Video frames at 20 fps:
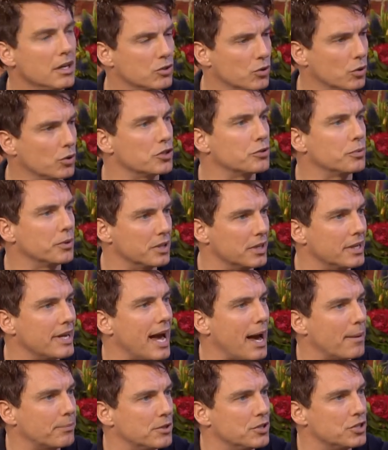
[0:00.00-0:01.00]
Torchwood and
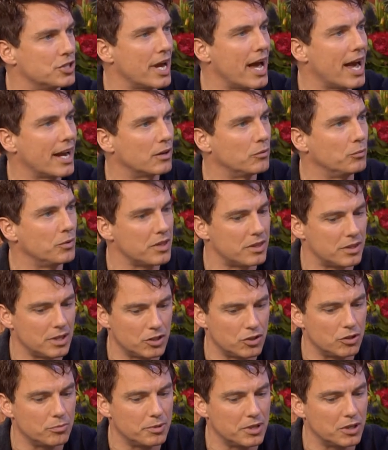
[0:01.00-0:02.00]
Captain Jack, and we
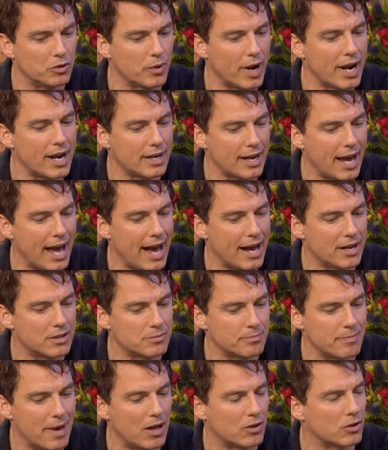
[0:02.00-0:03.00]
think you'd be great
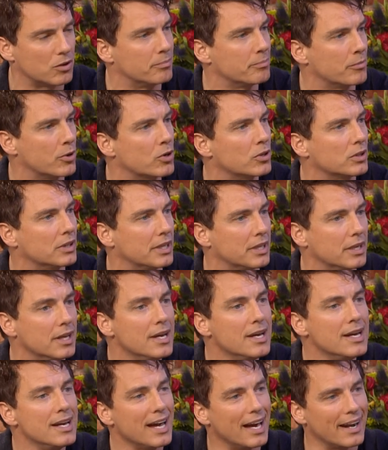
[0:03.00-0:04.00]
as Malcolm Merlyn.
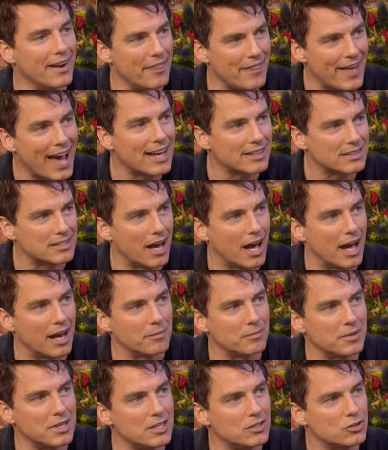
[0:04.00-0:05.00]
And at that
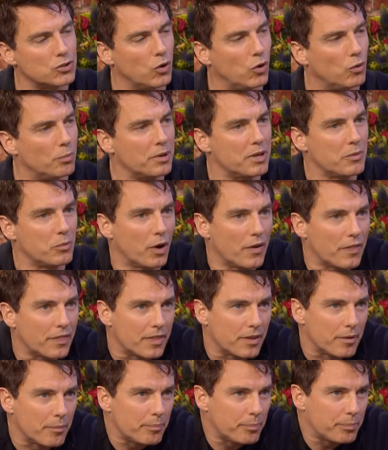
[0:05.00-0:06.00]
time, he told me
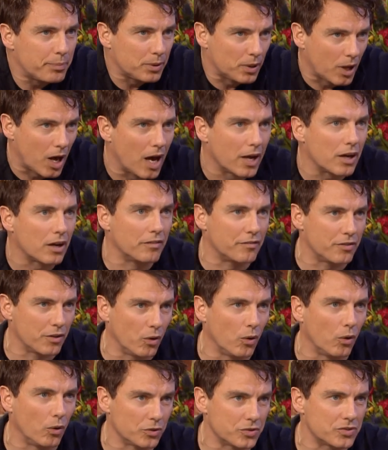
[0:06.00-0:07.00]
what the plot of the
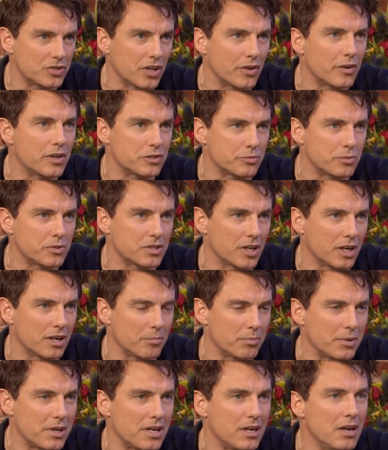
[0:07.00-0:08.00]
whole series was going
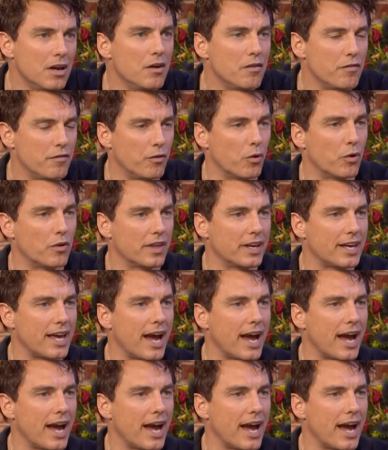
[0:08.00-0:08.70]
to be for the